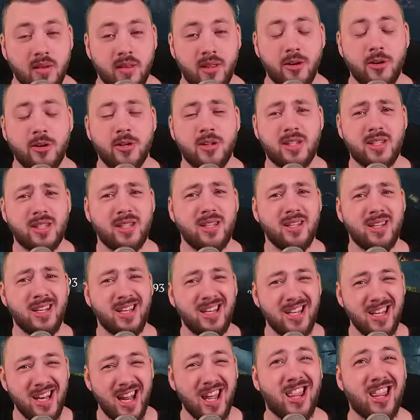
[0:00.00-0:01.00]
There's
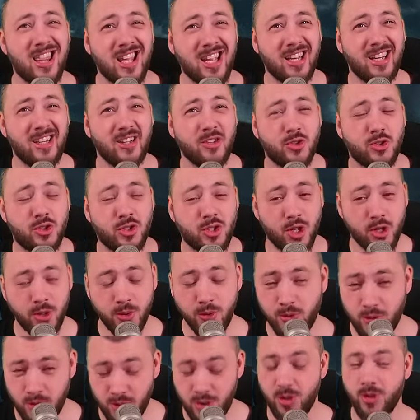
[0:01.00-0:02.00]
nothing to
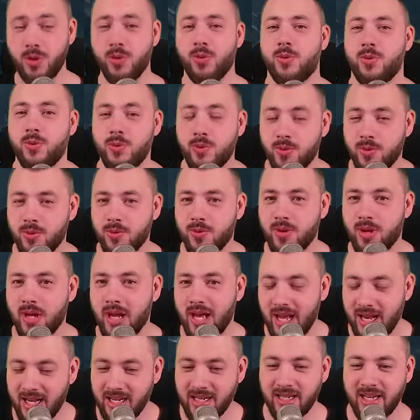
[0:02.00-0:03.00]
do
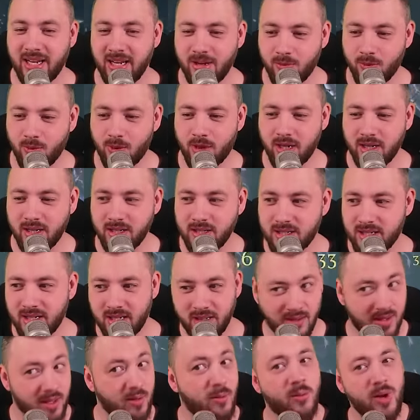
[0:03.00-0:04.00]
endgame-wise.
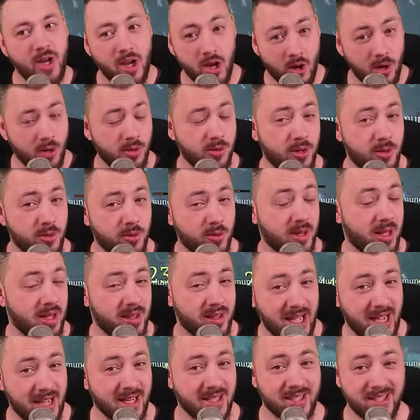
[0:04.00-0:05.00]
That we all know that
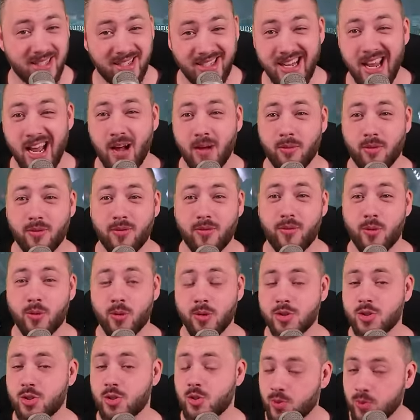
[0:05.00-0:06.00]
that's Diablo
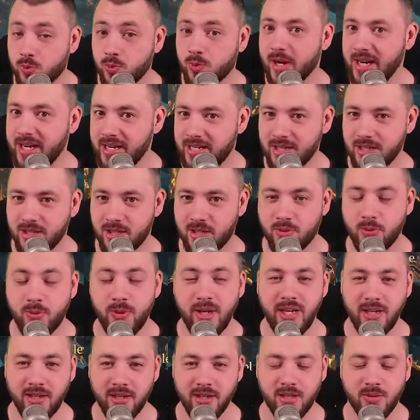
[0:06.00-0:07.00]
4's greatest
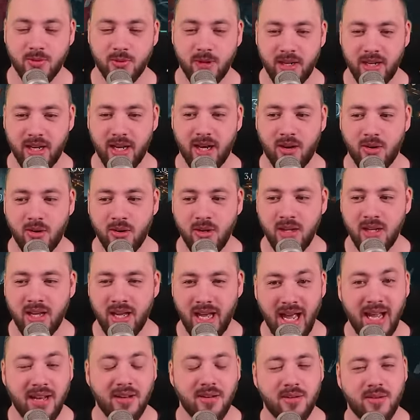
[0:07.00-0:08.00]
weakness right now,
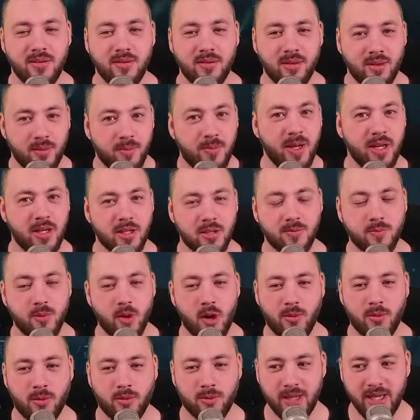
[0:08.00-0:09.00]
and the biggest
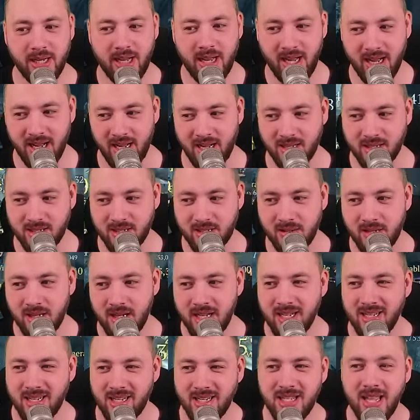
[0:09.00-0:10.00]
problem it has
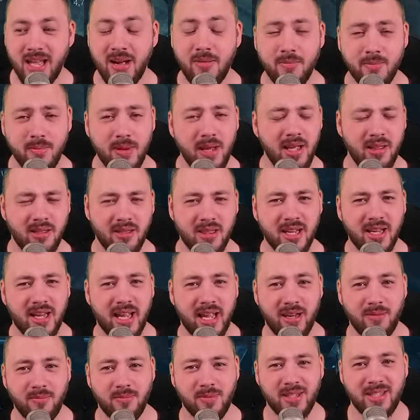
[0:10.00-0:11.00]
is that make the
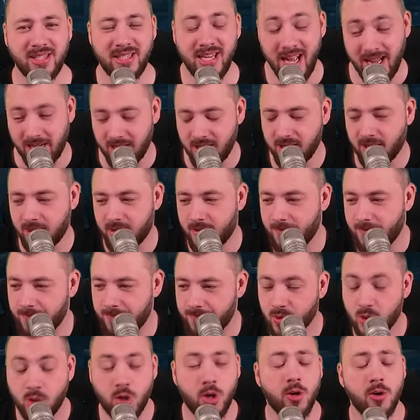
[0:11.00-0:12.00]
game dead.
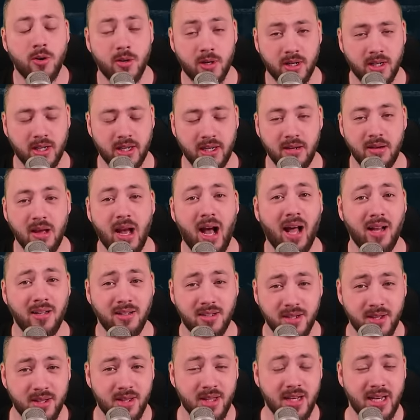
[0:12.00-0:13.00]
Currently,
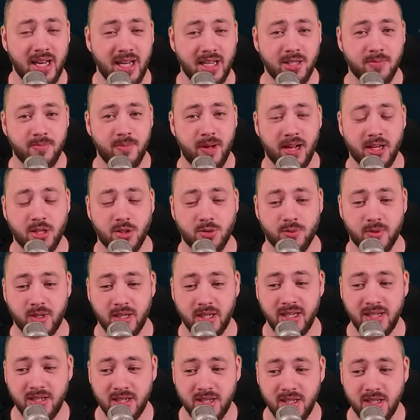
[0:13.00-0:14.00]
until the next patch
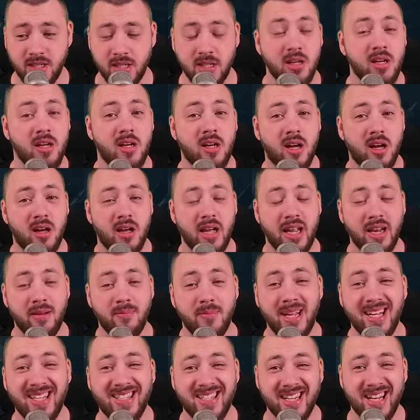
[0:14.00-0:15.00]
releases, it
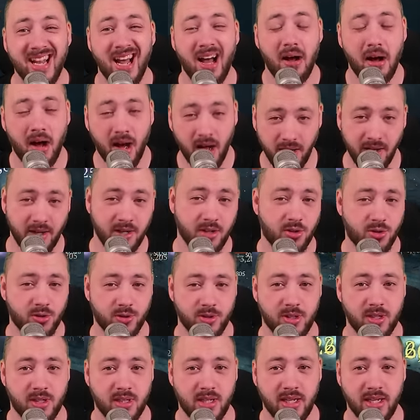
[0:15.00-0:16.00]
makes it
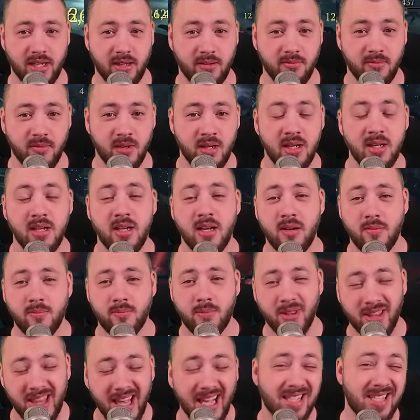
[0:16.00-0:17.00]
uninteresting.
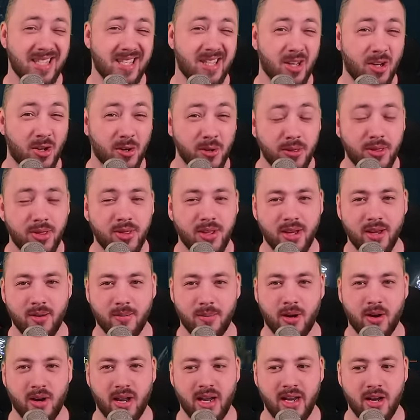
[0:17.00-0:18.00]
But that's the good thing
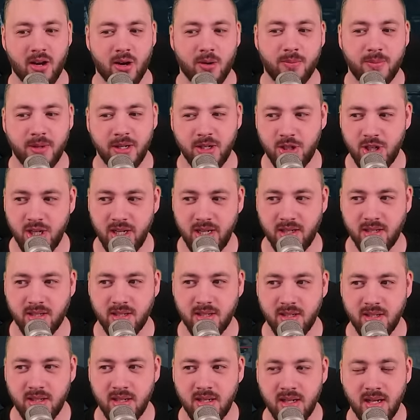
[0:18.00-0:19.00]
about ARPGs.
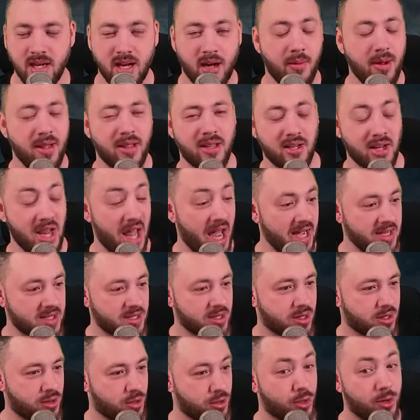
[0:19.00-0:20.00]
I mean, the last
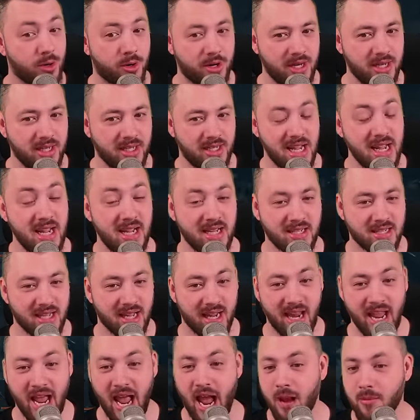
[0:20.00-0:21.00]
30 days, I
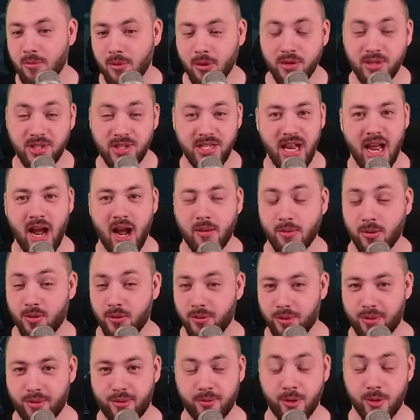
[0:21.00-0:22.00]
hammered Diablo
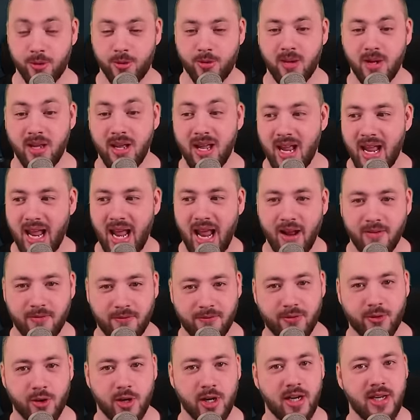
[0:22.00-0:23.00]
through
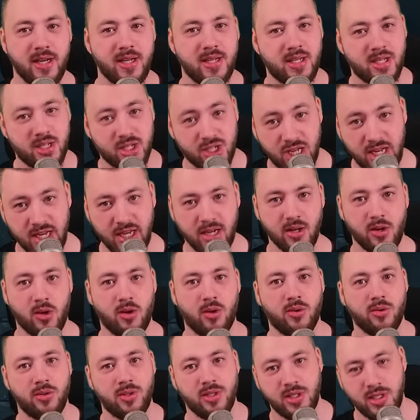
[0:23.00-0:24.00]
every single
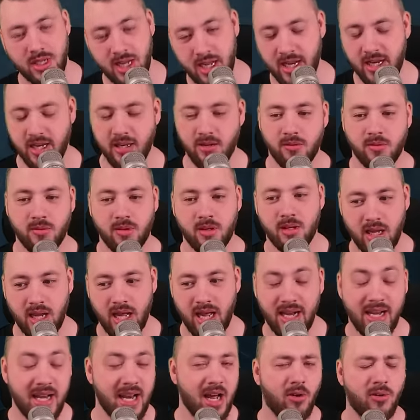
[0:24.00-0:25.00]
day.
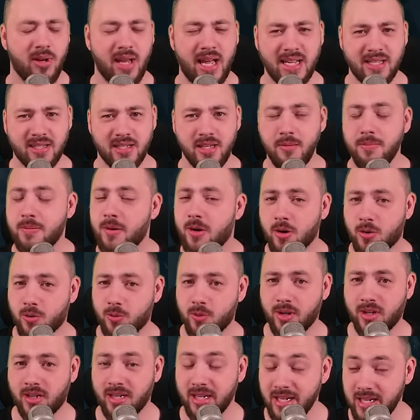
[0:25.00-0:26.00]
And now Last Epoch
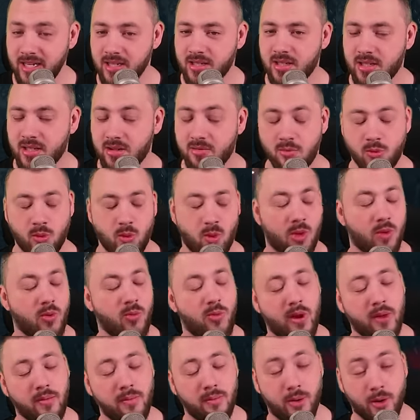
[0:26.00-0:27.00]
released, or
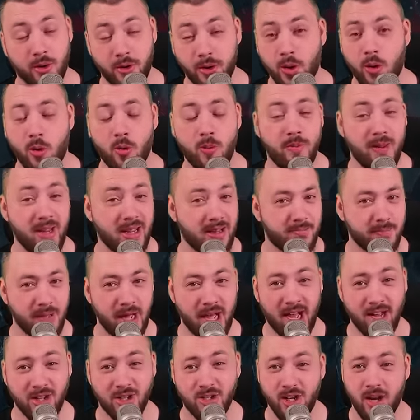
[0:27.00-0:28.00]
1.0 big
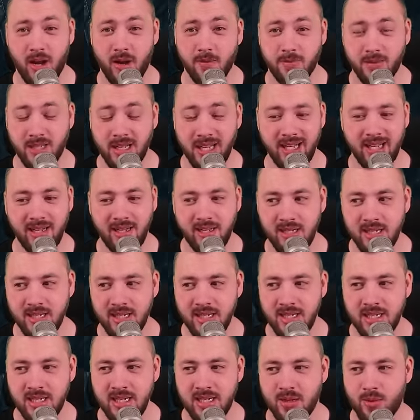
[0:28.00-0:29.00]
patch update,
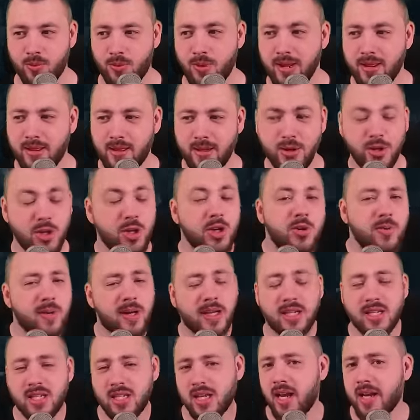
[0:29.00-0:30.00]
with new
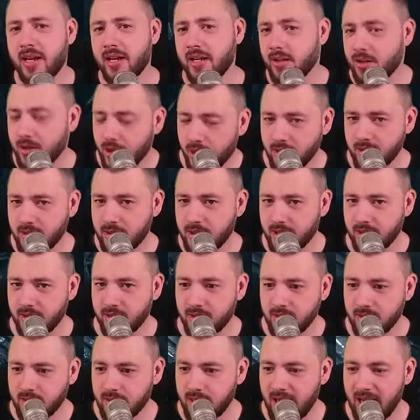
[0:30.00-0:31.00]
exciting content.
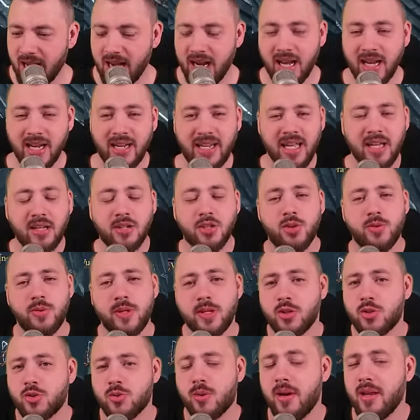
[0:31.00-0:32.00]
And I get to
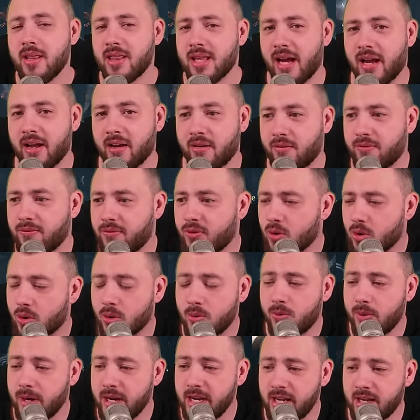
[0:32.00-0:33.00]
enjoy that for a
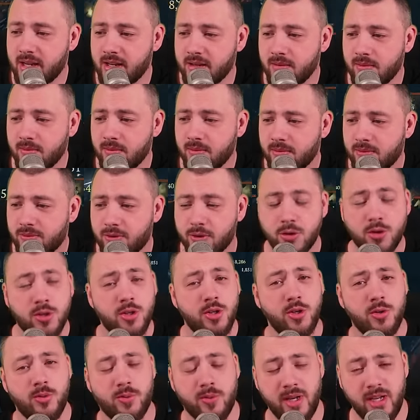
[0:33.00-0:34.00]
week or
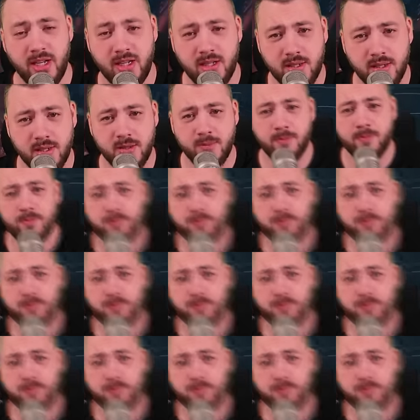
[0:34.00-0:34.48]
2 weeks.